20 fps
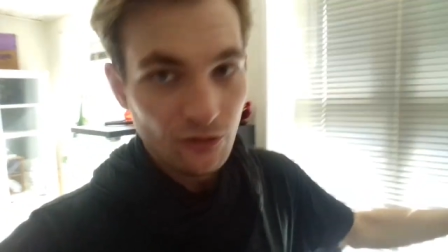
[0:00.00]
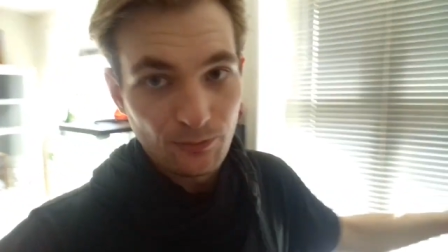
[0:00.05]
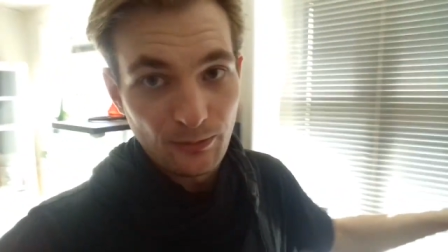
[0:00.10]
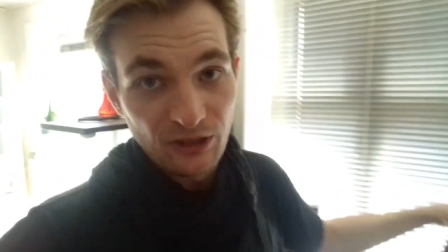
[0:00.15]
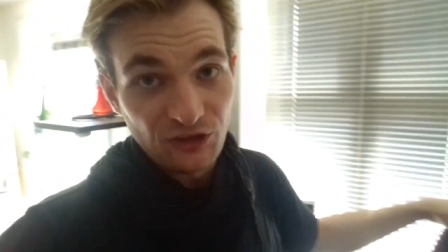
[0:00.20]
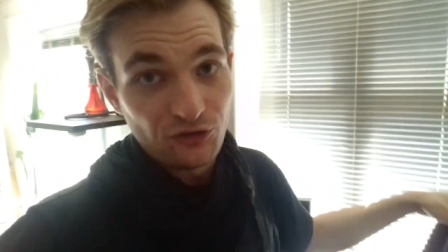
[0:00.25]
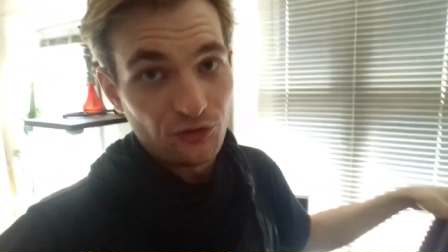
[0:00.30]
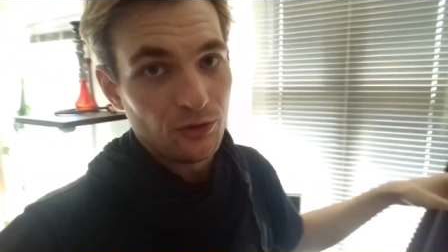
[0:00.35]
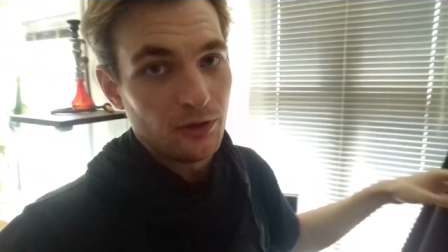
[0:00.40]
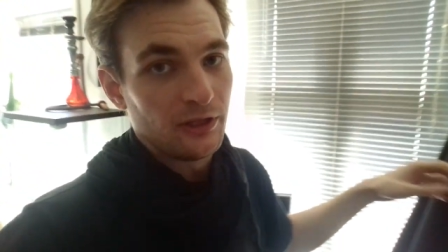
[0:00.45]
Just
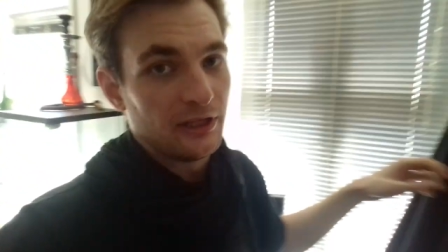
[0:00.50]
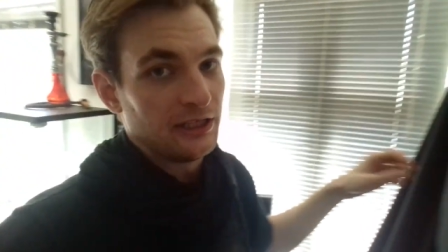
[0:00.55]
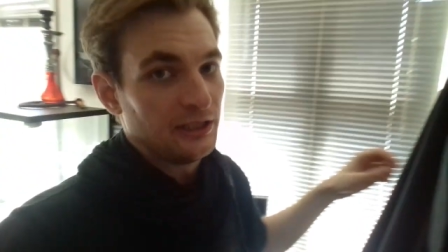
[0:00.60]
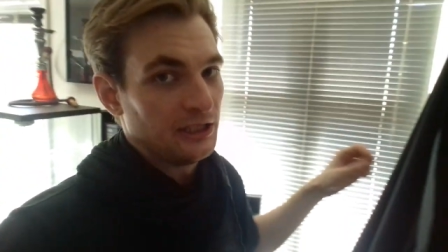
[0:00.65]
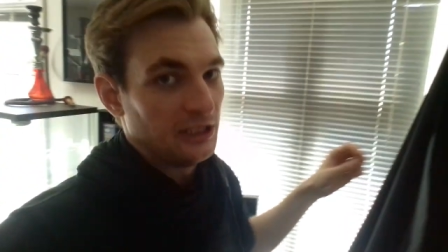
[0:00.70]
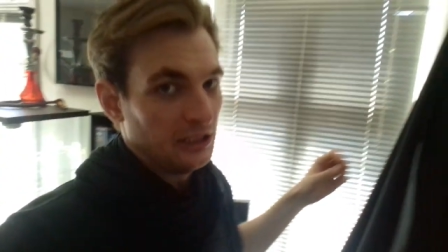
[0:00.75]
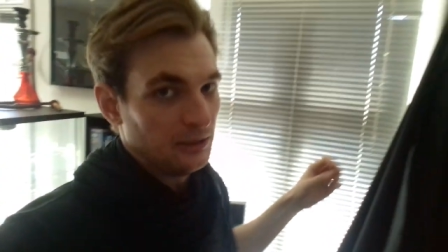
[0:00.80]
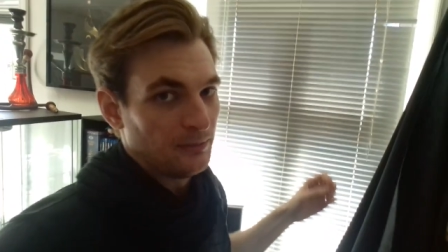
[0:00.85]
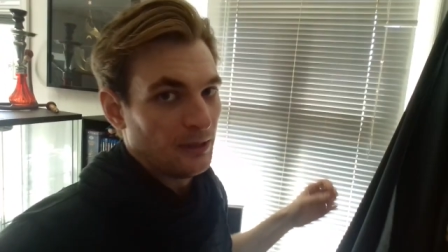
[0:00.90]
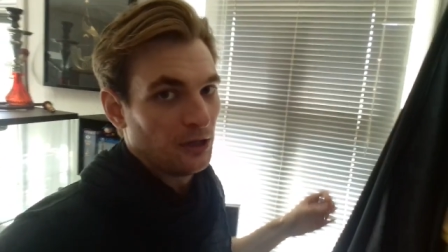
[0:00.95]
make sure they
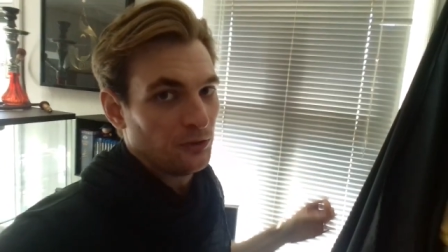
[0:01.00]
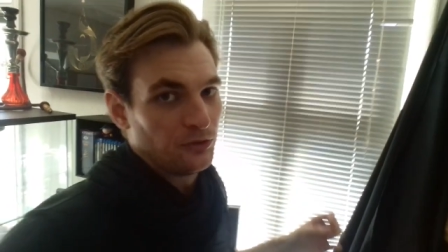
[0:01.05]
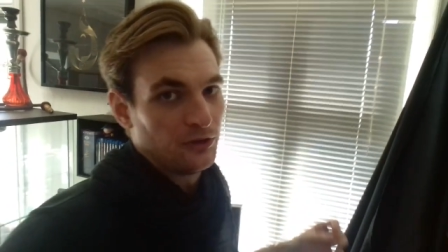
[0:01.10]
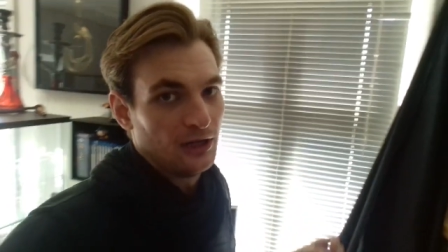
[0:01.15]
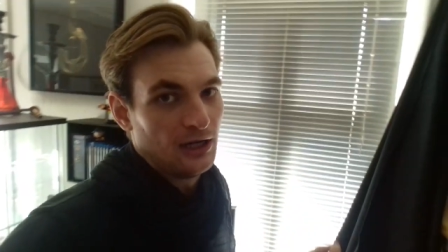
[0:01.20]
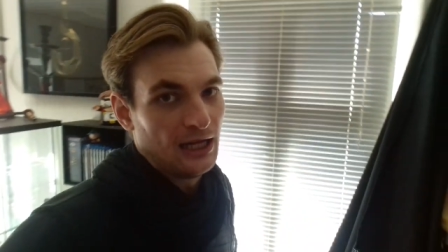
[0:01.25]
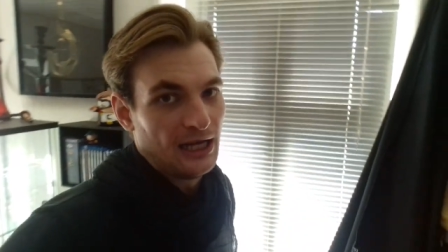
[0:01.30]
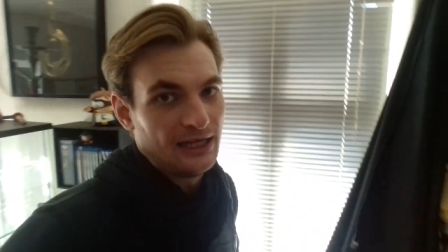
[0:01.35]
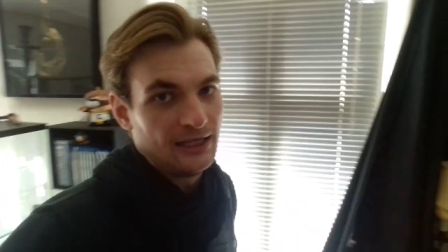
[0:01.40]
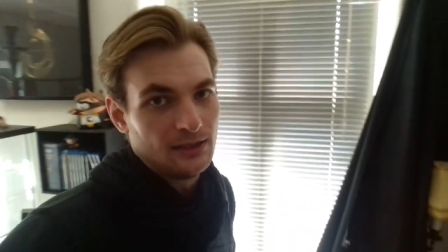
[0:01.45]
keep
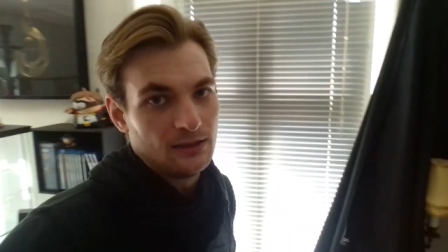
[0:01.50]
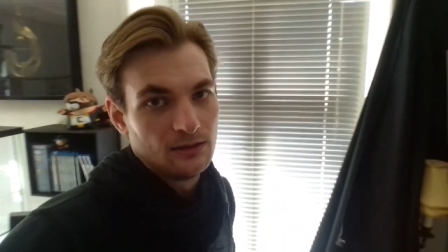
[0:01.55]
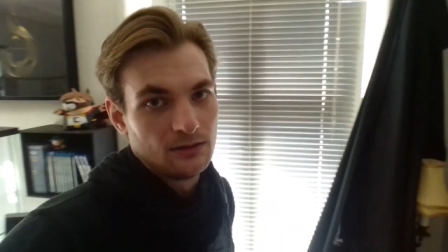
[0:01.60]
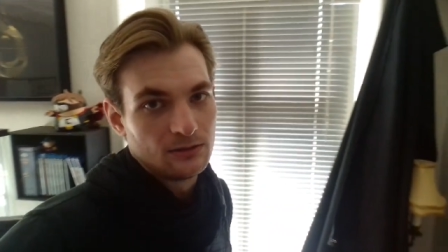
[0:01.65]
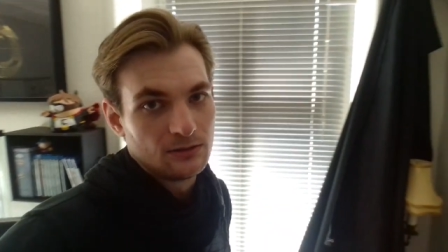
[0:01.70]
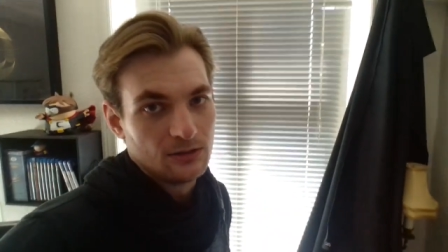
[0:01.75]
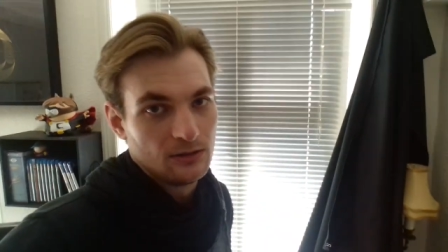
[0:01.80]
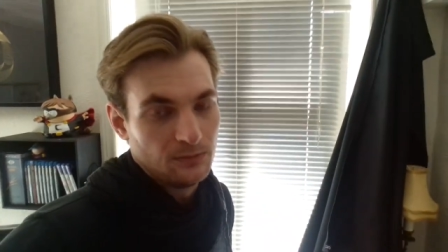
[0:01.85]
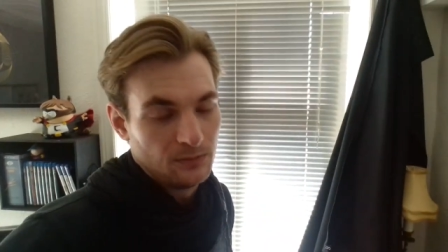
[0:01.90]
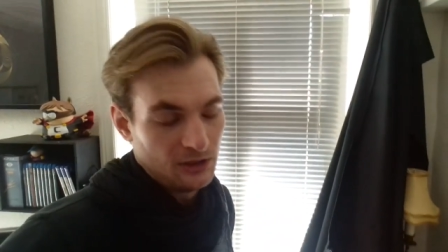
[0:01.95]
out the light
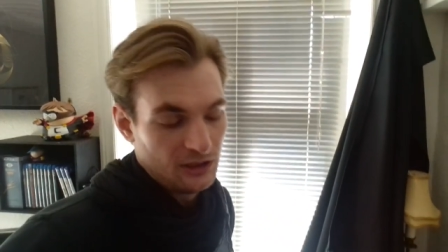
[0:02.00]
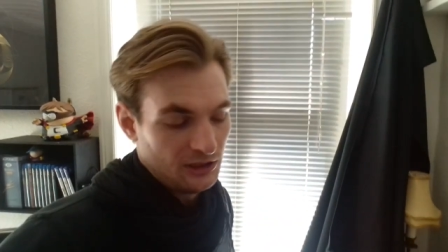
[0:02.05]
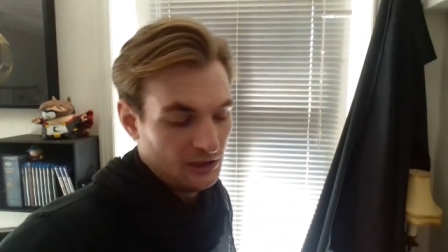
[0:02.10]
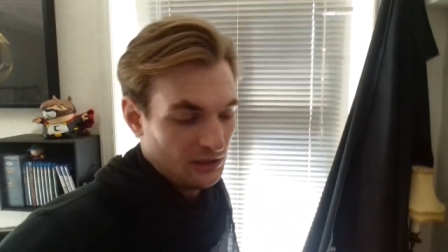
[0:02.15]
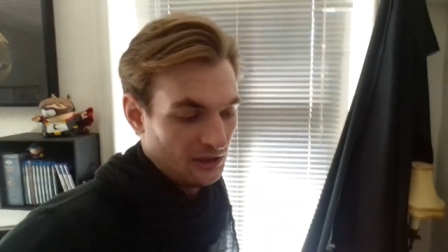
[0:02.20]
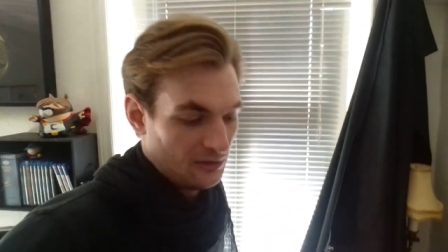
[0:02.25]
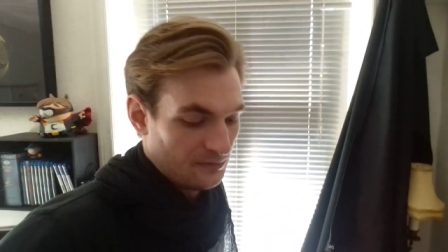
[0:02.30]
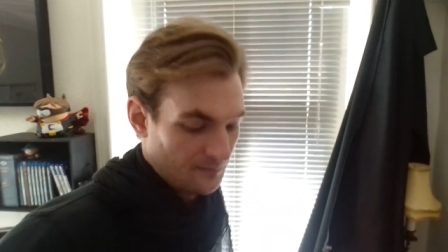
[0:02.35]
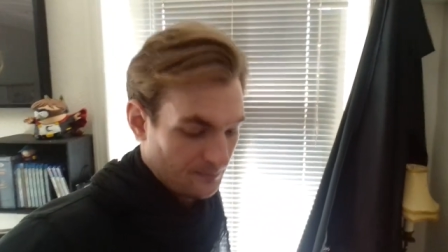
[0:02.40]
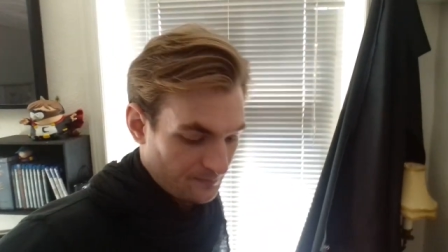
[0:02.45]

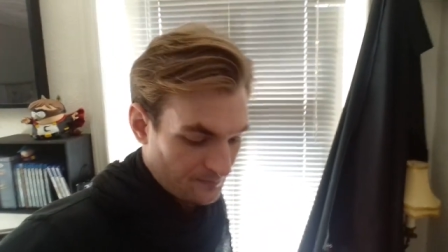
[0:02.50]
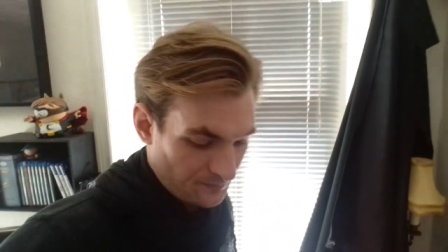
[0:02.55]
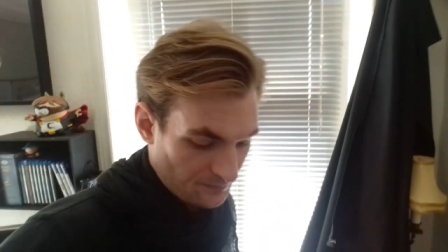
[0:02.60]
completely.